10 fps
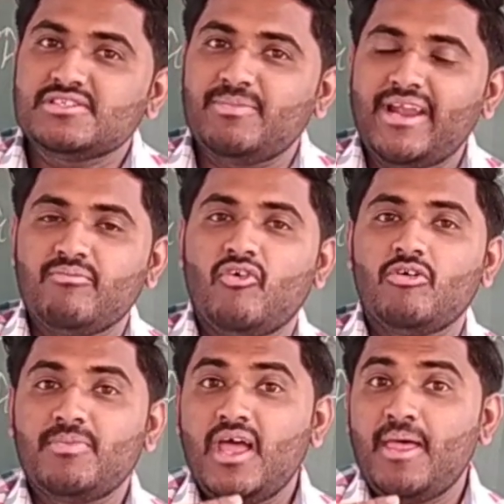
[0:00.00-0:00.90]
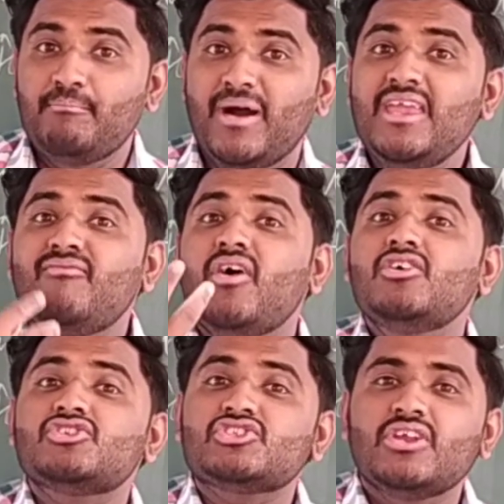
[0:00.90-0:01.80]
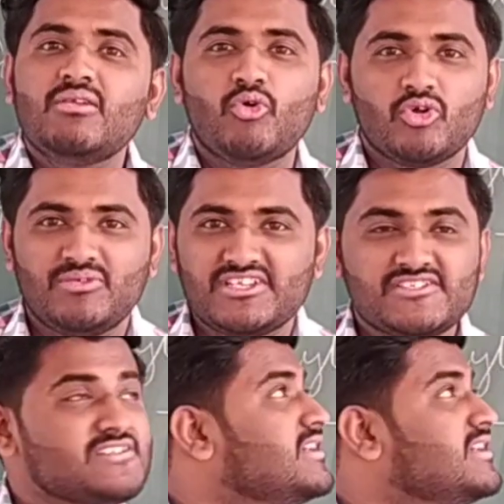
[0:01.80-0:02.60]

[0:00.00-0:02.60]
made up of bifunctional monomers.